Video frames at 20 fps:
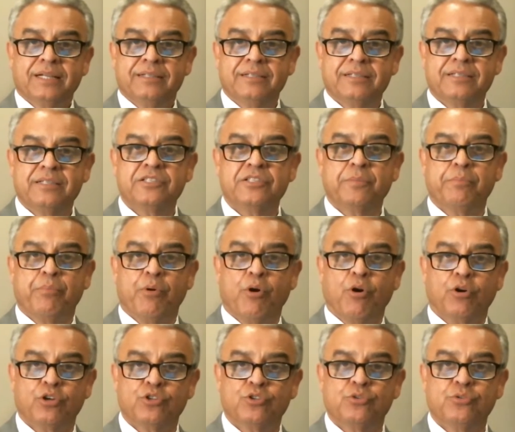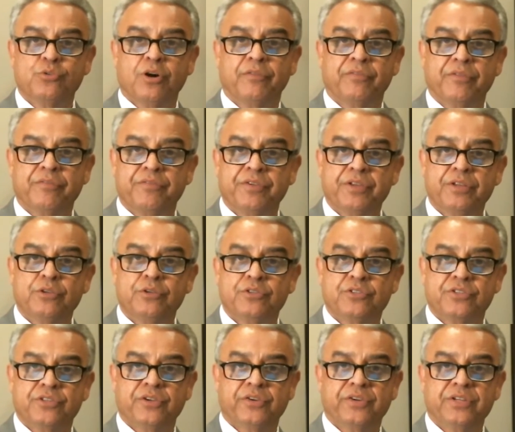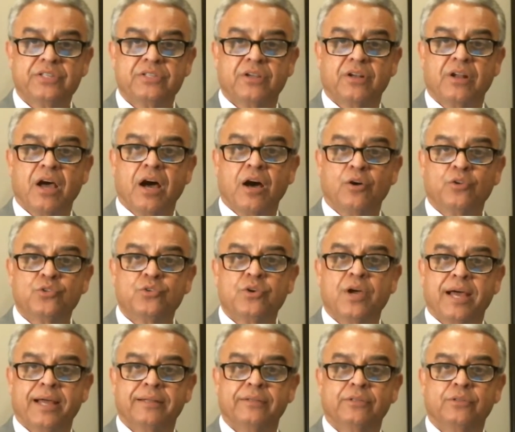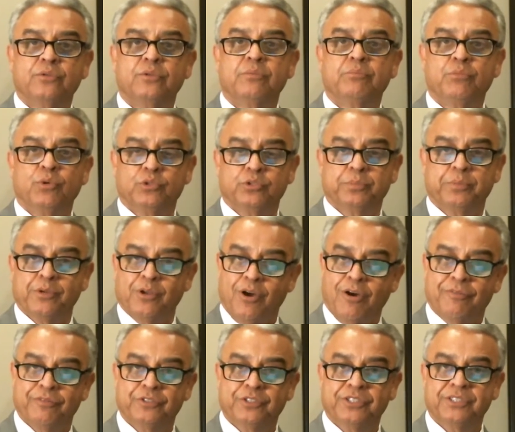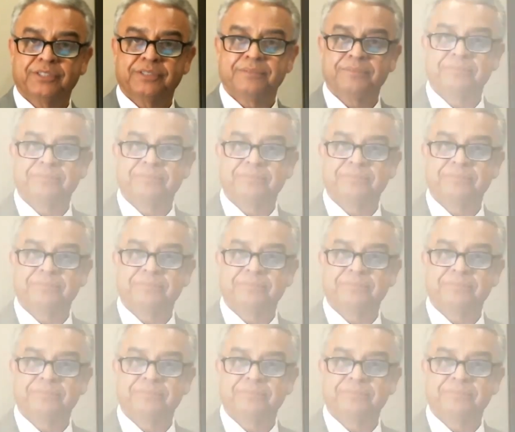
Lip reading: This is the part two of the video series on how to handle multiple offers.